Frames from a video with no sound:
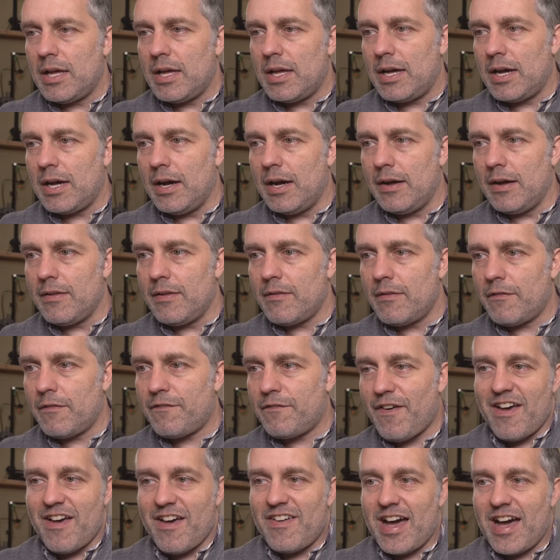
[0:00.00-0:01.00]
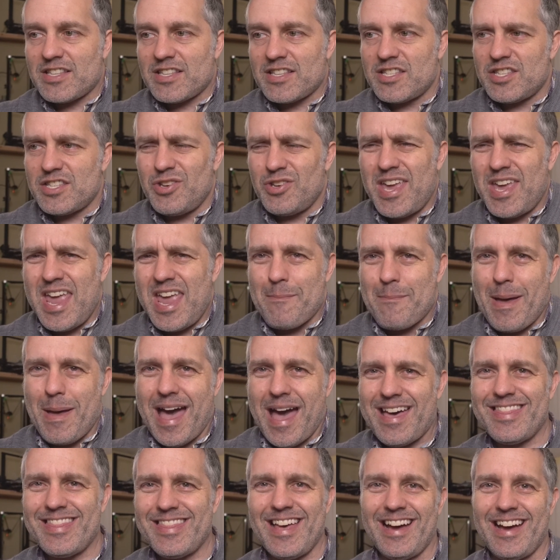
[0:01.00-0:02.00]
5-axis, you can't
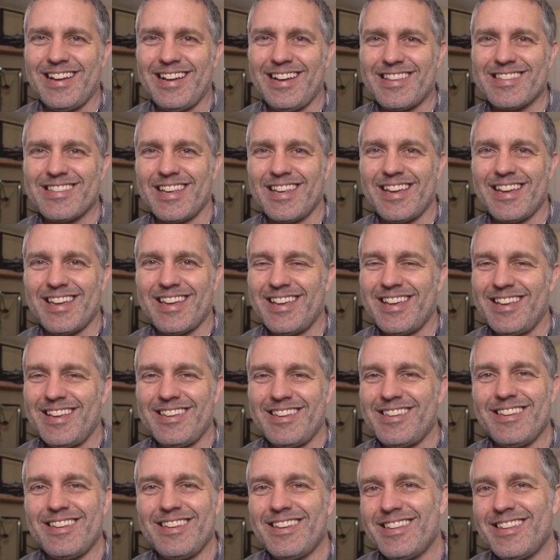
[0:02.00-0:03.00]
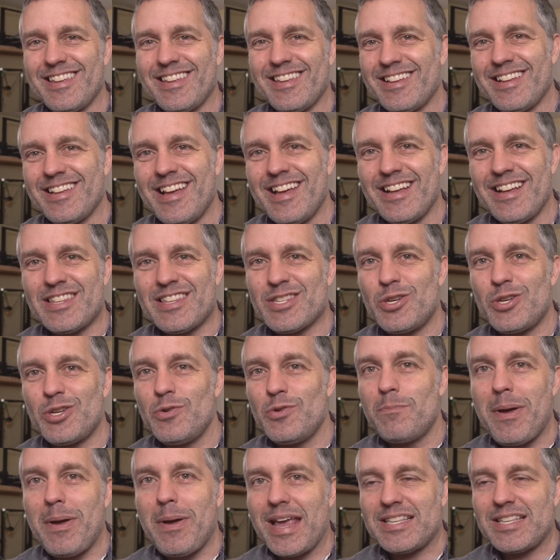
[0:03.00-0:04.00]
patent that. It's like, it's too
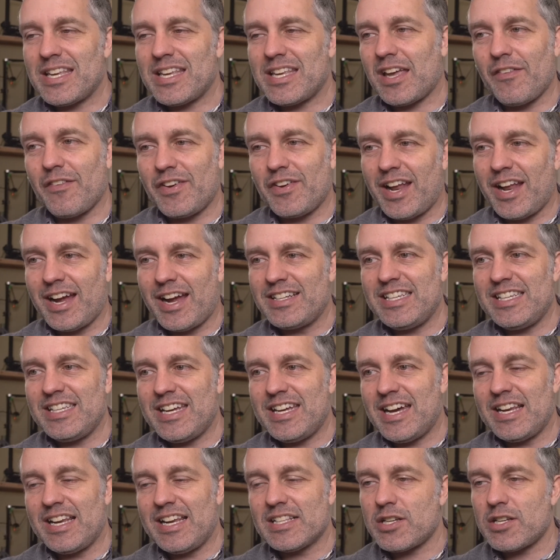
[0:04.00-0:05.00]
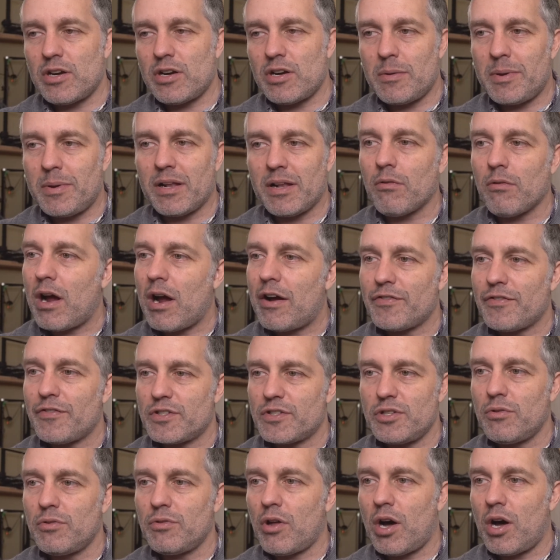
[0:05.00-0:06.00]
basic of an idea, and it's already been around for
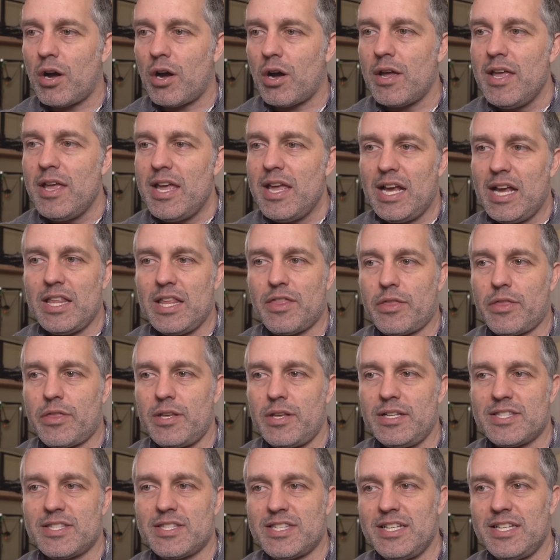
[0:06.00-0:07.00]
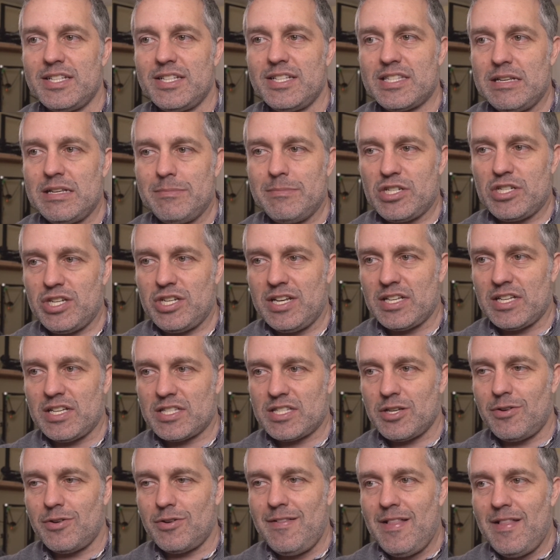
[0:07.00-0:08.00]
too long in CNC machining.
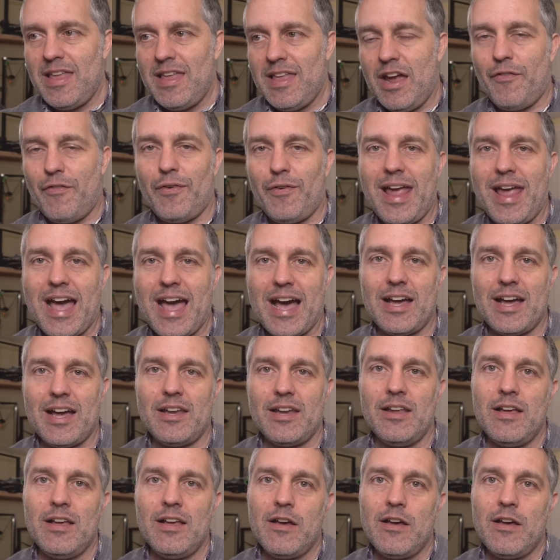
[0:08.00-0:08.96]
So if we had